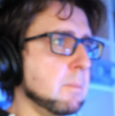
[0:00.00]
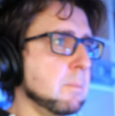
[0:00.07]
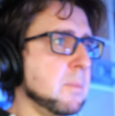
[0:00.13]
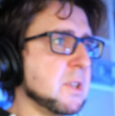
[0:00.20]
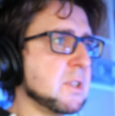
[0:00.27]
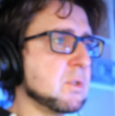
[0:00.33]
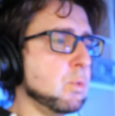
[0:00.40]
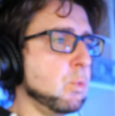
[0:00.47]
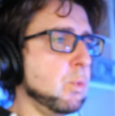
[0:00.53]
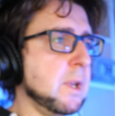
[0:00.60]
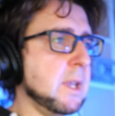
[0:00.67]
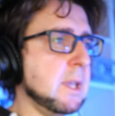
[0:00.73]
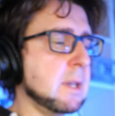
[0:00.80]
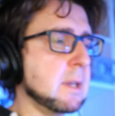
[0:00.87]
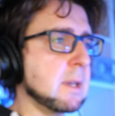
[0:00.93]

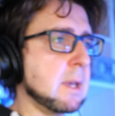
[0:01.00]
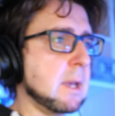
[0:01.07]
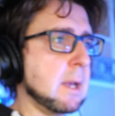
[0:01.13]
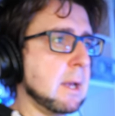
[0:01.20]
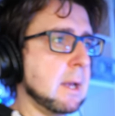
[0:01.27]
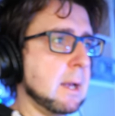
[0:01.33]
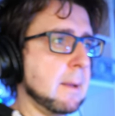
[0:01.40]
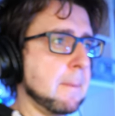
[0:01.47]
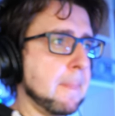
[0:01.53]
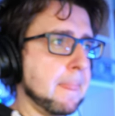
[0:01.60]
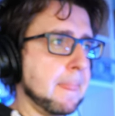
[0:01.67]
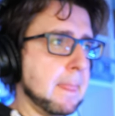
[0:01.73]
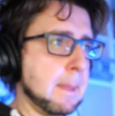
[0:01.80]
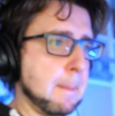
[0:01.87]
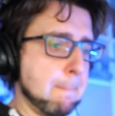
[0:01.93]
Between
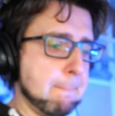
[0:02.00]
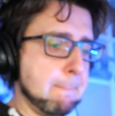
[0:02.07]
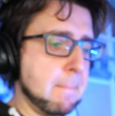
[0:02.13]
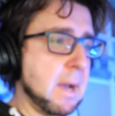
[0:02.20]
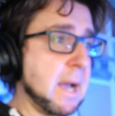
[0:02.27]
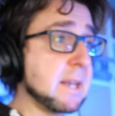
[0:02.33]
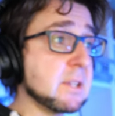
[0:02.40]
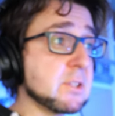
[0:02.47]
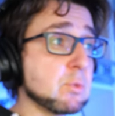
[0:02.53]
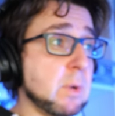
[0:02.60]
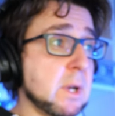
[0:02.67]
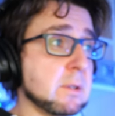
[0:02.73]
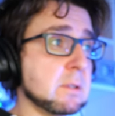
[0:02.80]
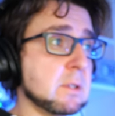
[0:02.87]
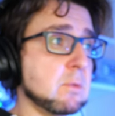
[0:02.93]

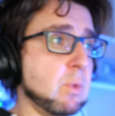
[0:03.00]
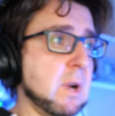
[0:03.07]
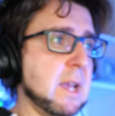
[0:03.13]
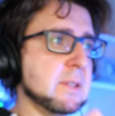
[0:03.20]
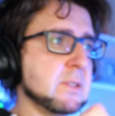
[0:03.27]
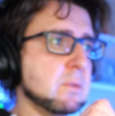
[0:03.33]
-1 on the Y,